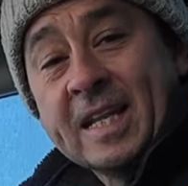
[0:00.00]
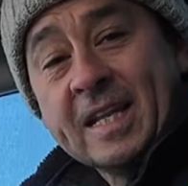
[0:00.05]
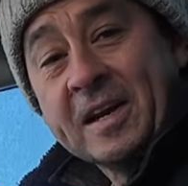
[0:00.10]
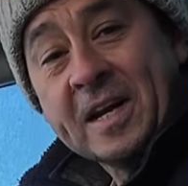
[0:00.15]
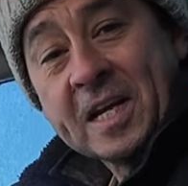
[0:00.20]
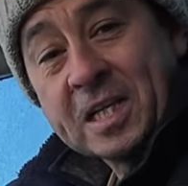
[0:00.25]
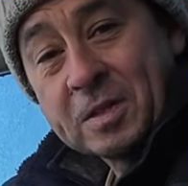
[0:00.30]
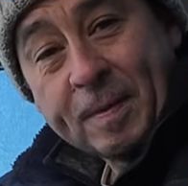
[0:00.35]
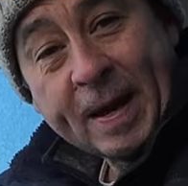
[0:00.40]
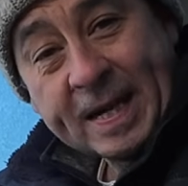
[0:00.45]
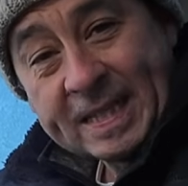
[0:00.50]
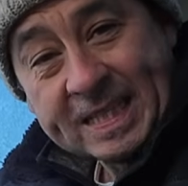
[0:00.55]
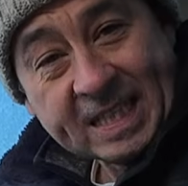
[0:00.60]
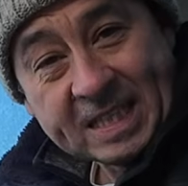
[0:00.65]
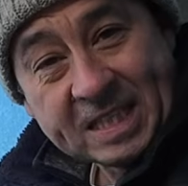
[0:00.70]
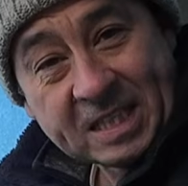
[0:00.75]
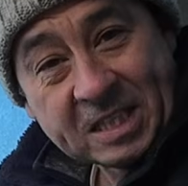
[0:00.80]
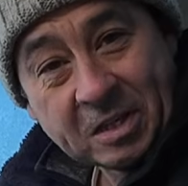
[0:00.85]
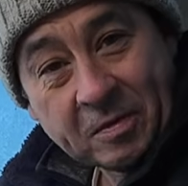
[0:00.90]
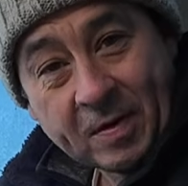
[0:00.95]
Don't expect
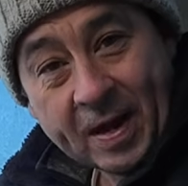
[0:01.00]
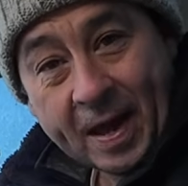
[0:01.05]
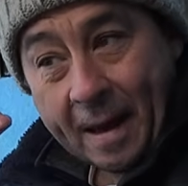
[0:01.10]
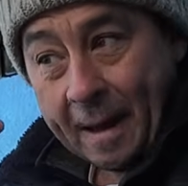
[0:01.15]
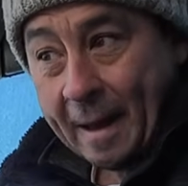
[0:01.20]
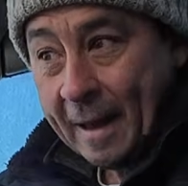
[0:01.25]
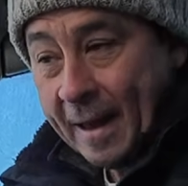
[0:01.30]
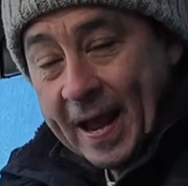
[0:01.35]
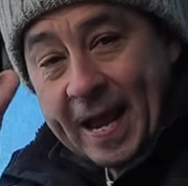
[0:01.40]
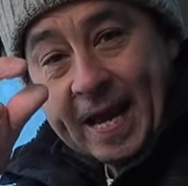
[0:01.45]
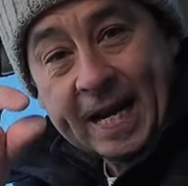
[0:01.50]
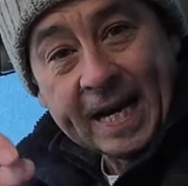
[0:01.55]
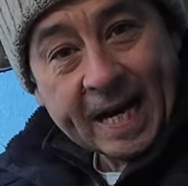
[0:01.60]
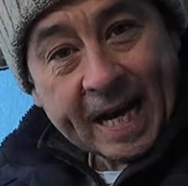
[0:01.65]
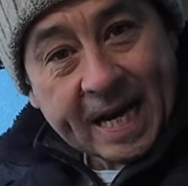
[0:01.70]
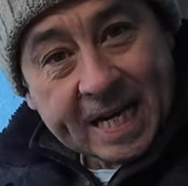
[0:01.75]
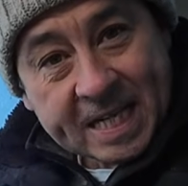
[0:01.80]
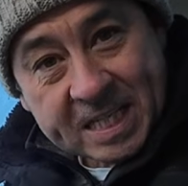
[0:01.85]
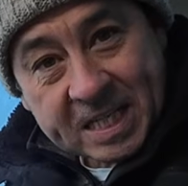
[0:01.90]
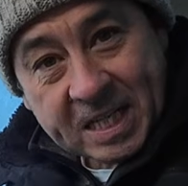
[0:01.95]
it to do it in
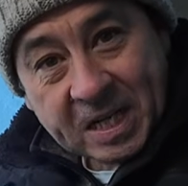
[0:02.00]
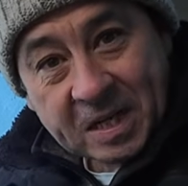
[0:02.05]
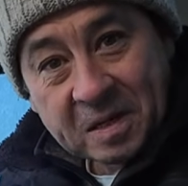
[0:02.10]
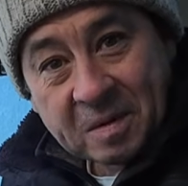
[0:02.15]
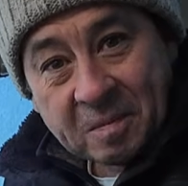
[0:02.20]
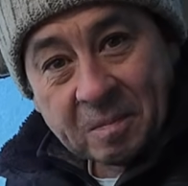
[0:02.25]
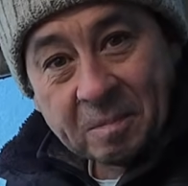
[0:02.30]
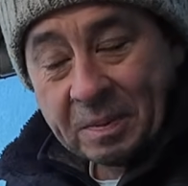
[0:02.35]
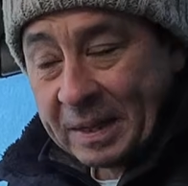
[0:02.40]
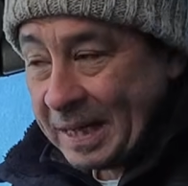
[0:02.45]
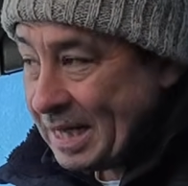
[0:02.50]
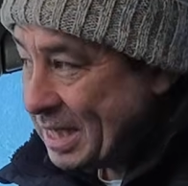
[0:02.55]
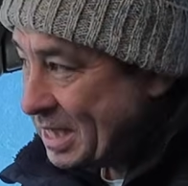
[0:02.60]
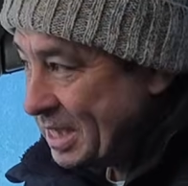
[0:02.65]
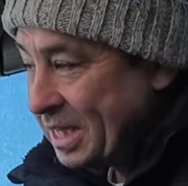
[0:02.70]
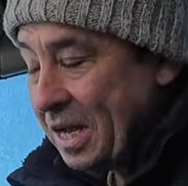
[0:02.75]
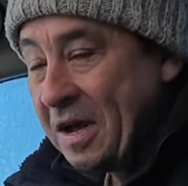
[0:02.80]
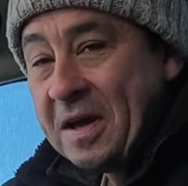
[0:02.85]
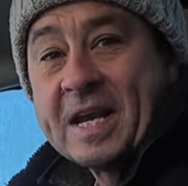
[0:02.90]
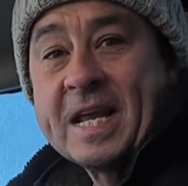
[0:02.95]
an instant, but it's
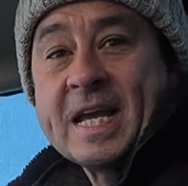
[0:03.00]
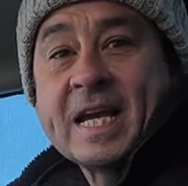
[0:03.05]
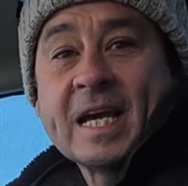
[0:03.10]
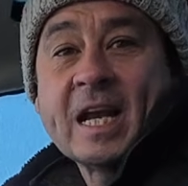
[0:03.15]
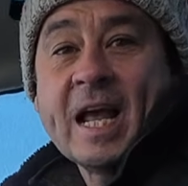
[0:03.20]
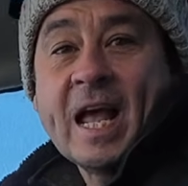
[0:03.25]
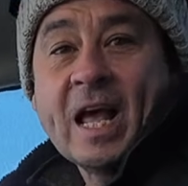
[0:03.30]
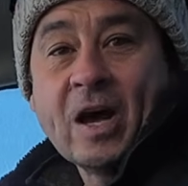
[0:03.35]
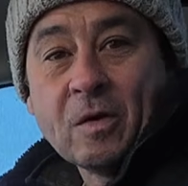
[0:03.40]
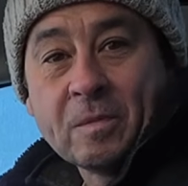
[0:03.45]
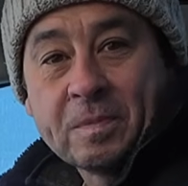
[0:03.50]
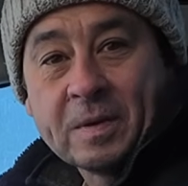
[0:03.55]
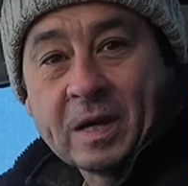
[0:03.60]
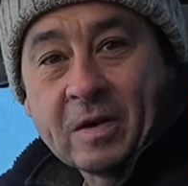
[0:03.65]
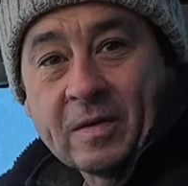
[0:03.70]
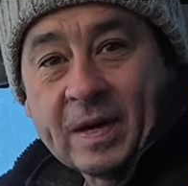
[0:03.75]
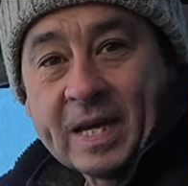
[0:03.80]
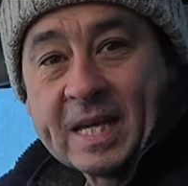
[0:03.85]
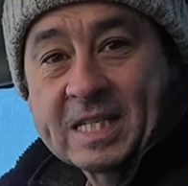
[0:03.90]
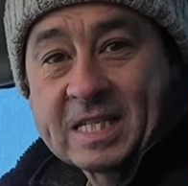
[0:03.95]
certainly going to help
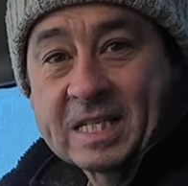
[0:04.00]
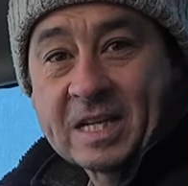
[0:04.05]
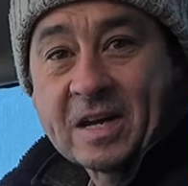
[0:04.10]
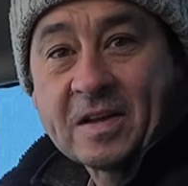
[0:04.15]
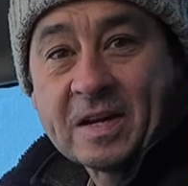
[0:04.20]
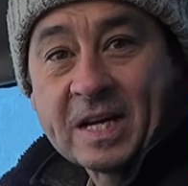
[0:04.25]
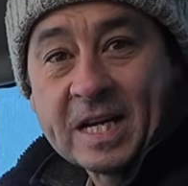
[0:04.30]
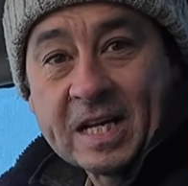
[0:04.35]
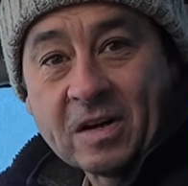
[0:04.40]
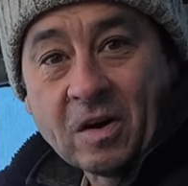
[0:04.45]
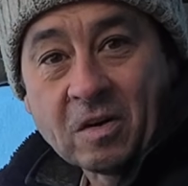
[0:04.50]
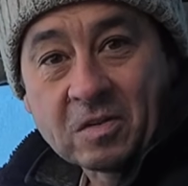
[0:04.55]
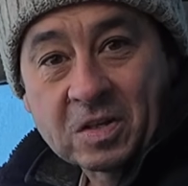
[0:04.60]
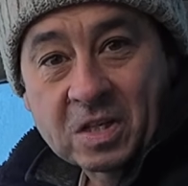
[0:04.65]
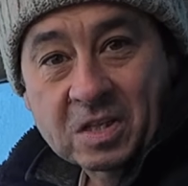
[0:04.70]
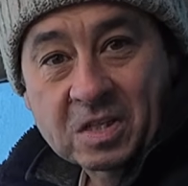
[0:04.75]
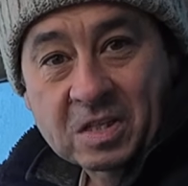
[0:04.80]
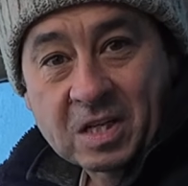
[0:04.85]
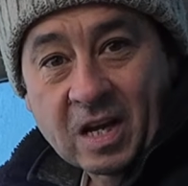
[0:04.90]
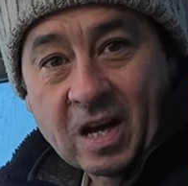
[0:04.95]
you. It's certainly not
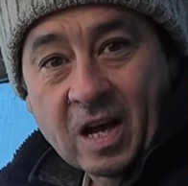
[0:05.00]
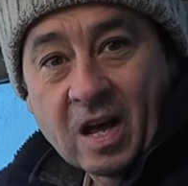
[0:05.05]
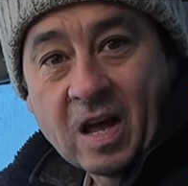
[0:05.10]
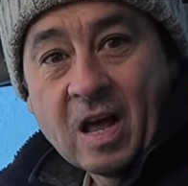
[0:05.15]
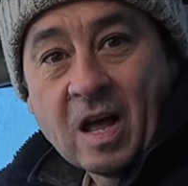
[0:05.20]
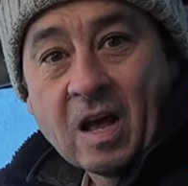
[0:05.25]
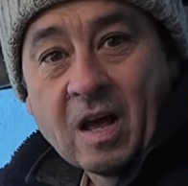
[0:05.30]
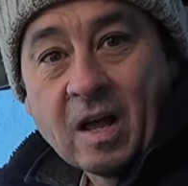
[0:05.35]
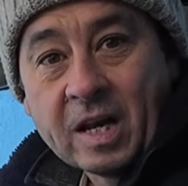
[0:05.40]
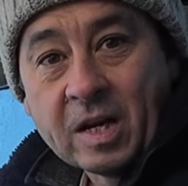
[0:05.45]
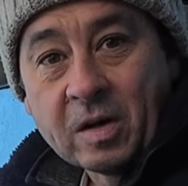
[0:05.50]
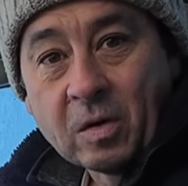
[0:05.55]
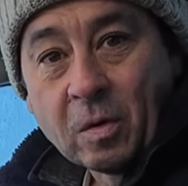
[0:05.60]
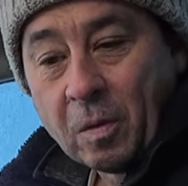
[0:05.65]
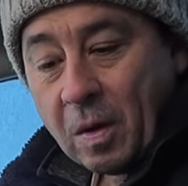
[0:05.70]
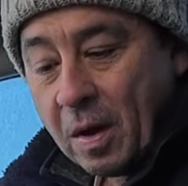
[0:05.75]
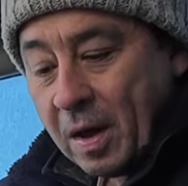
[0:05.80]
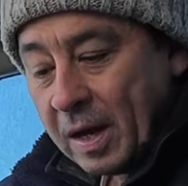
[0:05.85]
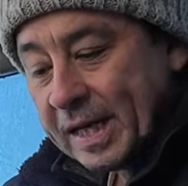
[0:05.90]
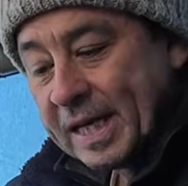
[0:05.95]
just a
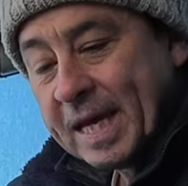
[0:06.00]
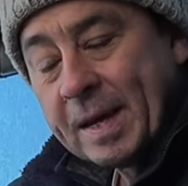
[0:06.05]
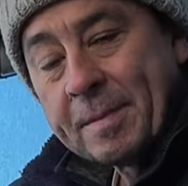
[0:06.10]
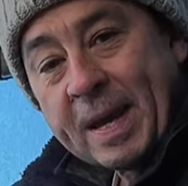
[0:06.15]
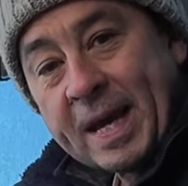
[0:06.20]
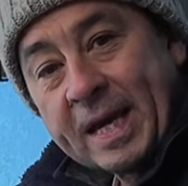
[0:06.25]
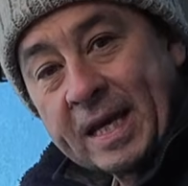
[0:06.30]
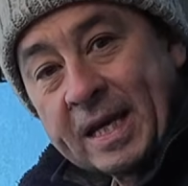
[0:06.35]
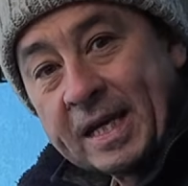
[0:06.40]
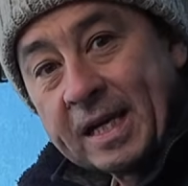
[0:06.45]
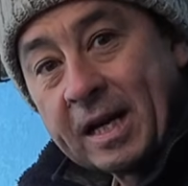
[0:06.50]
little gimmick.